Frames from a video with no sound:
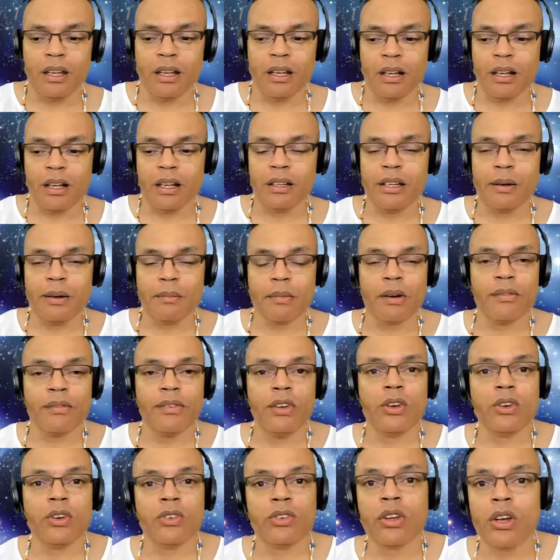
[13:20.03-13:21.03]
A number of
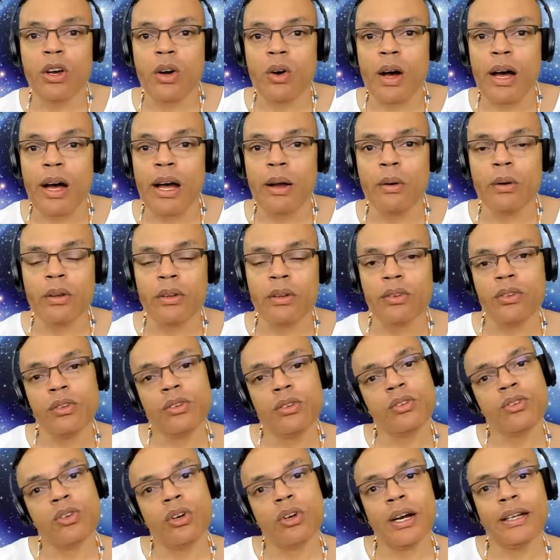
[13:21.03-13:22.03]
years ago, I
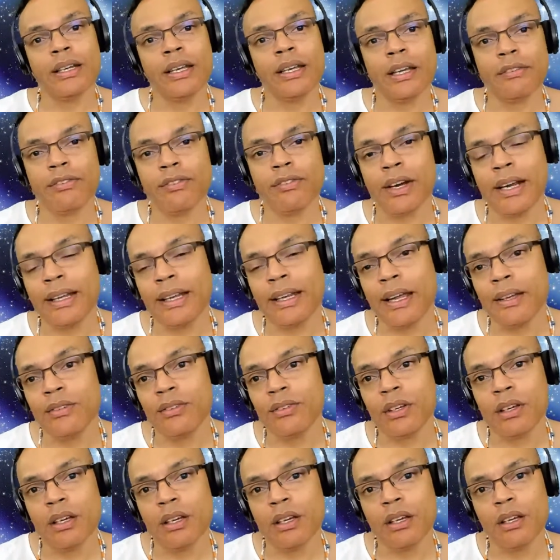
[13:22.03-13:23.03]
was trying to get
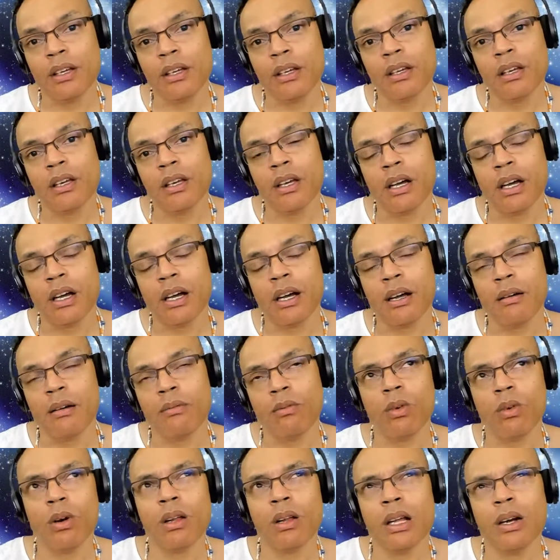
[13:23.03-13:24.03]
financing.
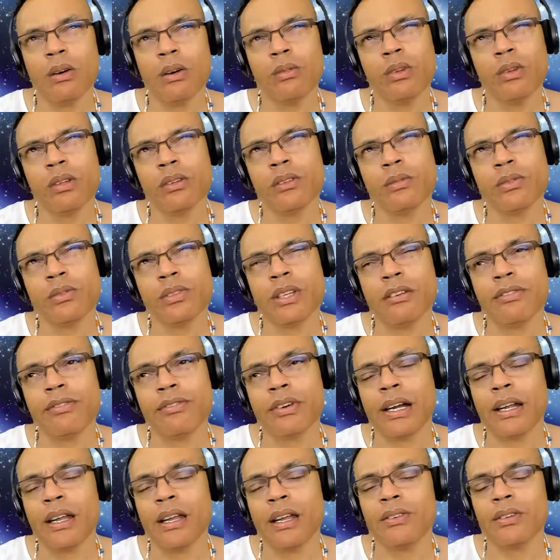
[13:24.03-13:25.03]
Well, I won't say
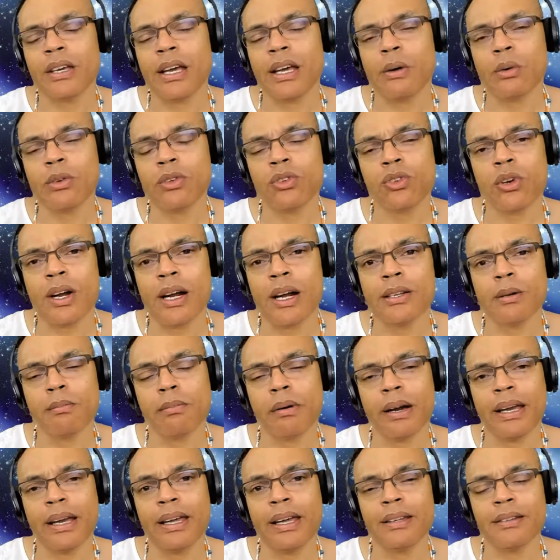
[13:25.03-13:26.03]
financing. I was trying to
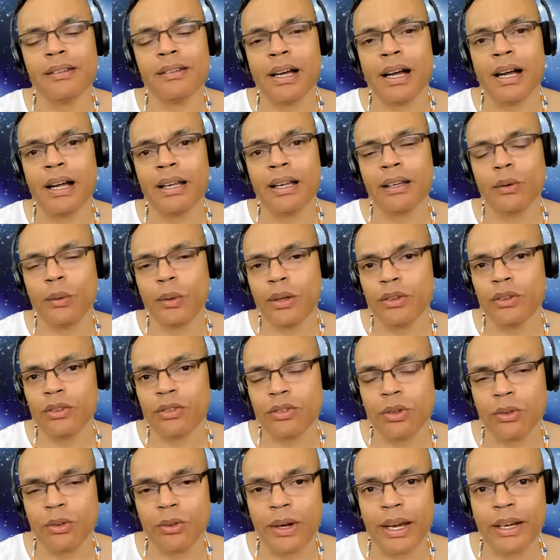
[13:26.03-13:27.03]
break into Hollywood as a
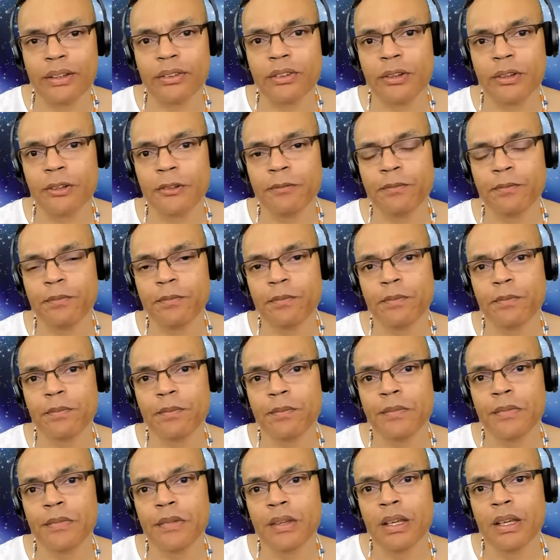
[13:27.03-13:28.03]
director.
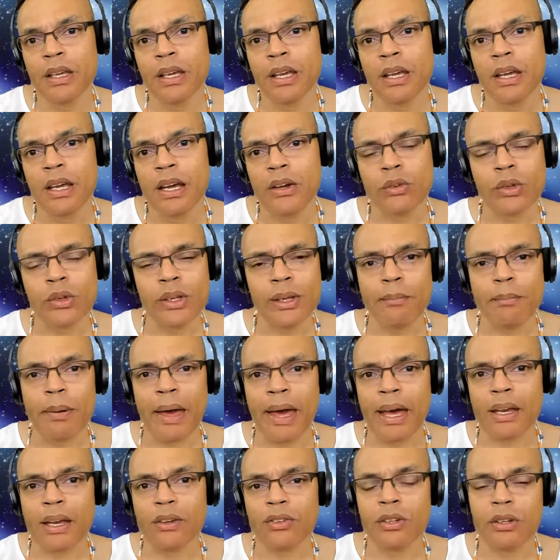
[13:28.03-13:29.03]
I was really
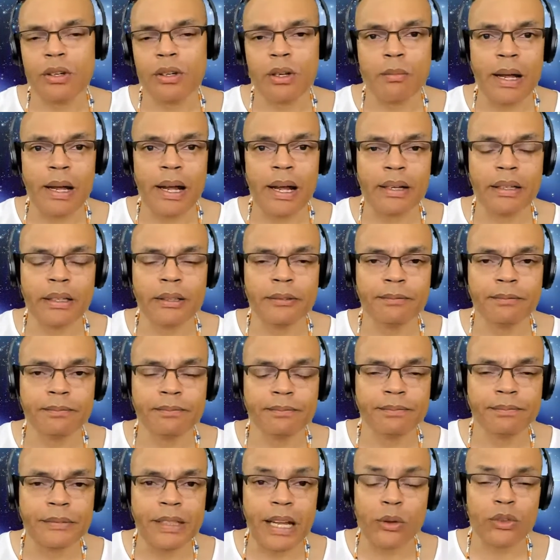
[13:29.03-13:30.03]
passionate about it.
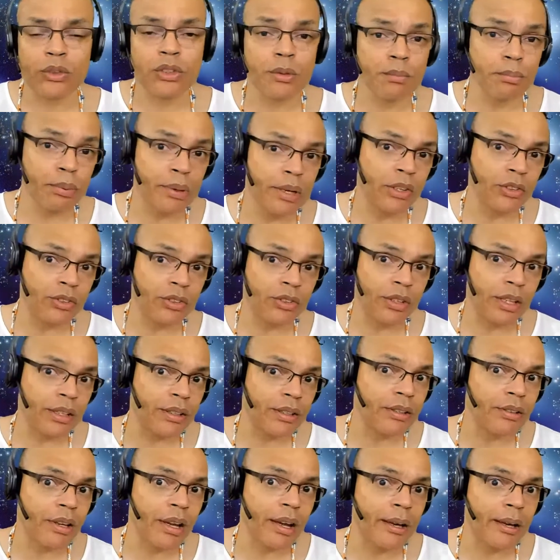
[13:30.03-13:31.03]
And I was in priesthood at
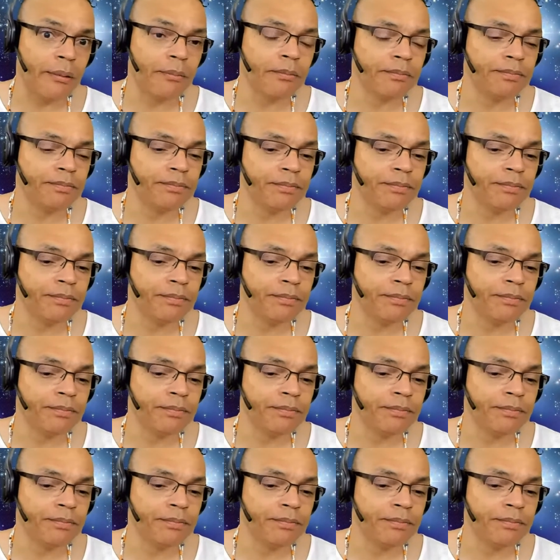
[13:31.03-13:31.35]
the time.